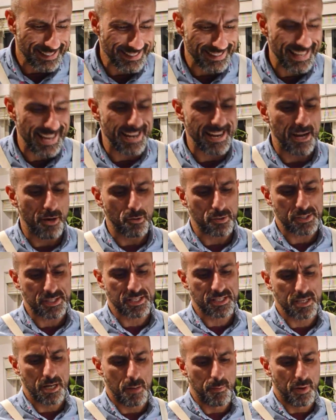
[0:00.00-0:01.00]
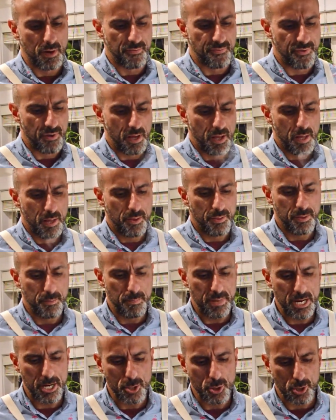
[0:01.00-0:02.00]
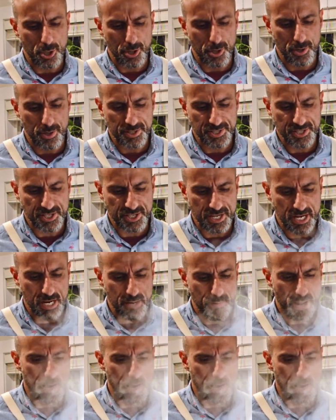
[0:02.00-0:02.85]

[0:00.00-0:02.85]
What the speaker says: let out some of the major steam